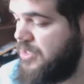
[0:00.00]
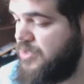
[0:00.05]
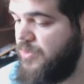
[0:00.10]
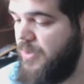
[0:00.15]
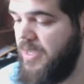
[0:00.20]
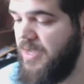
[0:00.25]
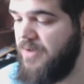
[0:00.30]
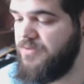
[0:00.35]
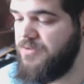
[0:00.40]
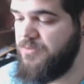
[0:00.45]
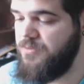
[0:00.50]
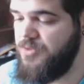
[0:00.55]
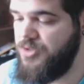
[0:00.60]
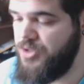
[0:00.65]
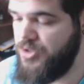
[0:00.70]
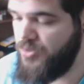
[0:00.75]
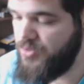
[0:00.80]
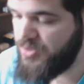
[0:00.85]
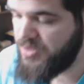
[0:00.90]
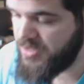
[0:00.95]
So I have some
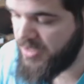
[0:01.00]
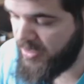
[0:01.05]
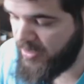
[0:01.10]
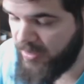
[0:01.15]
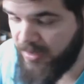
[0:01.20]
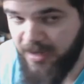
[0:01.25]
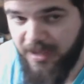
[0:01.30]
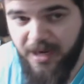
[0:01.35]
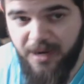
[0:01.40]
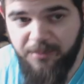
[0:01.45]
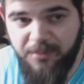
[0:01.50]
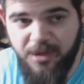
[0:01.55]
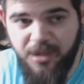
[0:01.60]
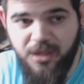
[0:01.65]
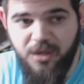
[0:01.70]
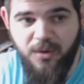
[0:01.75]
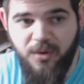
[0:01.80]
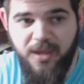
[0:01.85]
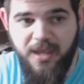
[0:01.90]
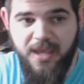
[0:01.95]
juice here, and I'm going to
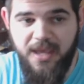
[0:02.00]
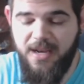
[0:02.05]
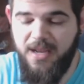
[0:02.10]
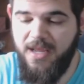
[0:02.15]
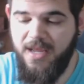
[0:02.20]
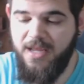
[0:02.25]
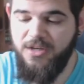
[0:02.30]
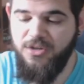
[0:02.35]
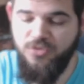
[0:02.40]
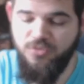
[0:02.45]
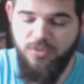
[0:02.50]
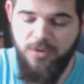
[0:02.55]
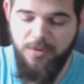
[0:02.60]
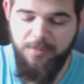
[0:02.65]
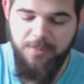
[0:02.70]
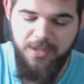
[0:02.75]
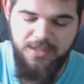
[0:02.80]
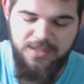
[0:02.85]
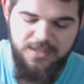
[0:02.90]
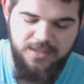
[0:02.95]
go ahead and
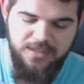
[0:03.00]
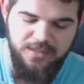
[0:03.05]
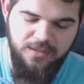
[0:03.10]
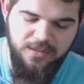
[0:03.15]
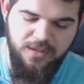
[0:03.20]
drip it